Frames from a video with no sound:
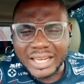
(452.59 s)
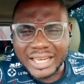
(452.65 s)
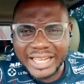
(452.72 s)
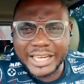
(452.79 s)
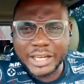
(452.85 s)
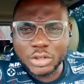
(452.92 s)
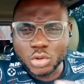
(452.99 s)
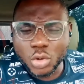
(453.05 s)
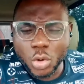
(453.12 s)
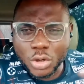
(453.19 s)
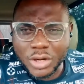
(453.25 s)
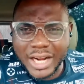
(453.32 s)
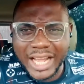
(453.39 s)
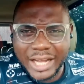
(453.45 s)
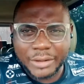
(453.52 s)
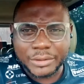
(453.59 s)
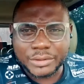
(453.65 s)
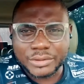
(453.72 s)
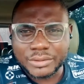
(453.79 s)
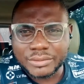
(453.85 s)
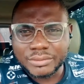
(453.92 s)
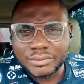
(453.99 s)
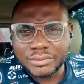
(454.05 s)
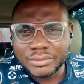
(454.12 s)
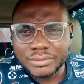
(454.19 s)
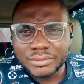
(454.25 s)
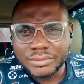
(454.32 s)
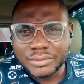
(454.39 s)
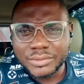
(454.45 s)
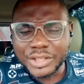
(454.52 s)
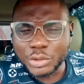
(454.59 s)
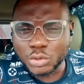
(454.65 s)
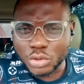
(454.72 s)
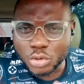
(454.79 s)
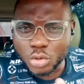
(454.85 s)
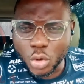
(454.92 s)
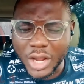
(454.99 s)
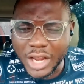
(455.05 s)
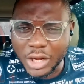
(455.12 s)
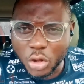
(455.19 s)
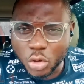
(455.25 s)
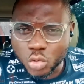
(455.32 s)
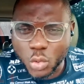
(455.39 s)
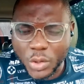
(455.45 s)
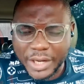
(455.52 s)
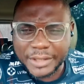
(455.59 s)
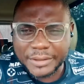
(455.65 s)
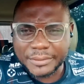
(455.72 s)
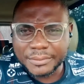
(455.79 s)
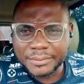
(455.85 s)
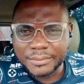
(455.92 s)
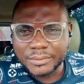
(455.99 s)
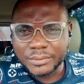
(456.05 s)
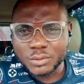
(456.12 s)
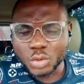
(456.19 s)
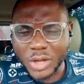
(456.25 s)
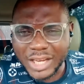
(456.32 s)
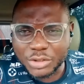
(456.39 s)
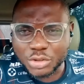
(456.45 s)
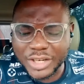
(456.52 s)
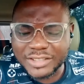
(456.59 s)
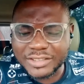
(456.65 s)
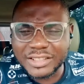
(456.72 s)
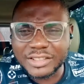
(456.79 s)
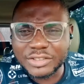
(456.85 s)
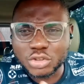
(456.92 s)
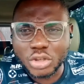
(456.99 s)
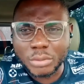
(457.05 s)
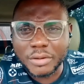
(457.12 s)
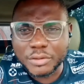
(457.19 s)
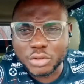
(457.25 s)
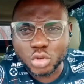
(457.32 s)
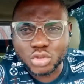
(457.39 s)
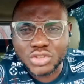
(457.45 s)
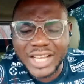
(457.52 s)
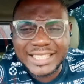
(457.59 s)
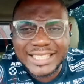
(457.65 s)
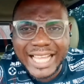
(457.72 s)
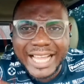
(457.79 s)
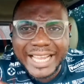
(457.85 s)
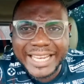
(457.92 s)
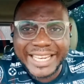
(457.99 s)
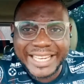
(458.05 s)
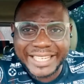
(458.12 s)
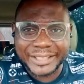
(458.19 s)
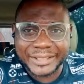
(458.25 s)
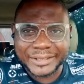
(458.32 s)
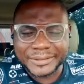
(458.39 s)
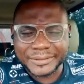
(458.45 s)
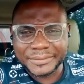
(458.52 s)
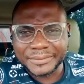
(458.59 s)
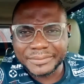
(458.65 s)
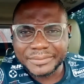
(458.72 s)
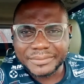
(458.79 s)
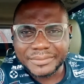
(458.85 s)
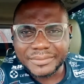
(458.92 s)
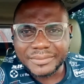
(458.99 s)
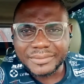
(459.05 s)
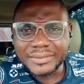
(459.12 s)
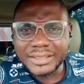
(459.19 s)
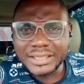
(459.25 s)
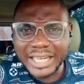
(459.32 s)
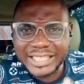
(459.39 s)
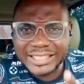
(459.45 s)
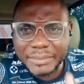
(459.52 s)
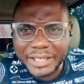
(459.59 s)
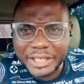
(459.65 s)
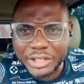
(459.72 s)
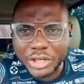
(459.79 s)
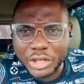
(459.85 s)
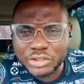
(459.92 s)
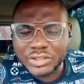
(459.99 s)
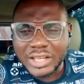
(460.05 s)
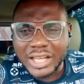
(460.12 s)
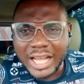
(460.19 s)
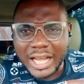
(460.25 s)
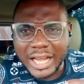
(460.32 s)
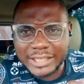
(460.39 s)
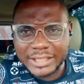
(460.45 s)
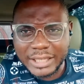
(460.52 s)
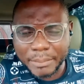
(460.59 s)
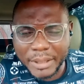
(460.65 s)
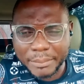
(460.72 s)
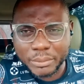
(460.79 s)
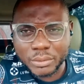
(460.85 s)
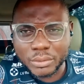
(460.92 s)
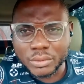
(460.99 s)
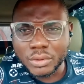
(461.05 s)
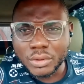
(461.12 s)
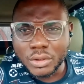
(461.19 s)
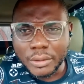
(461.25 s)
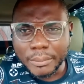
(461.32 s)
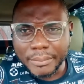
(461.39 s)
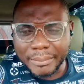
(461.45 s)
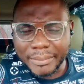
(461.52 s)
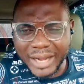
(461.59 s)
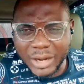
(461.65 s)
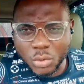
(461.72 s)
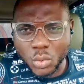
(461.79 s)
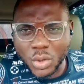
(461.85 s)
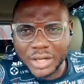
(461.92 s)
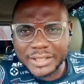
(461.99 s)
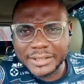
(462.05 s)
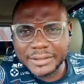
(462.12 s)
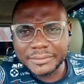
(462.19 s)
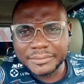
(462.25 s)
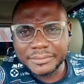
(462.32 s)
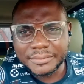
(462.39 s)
and let it go round, it will go a long way to addressing some of the societal ill that is making us as a people be backward.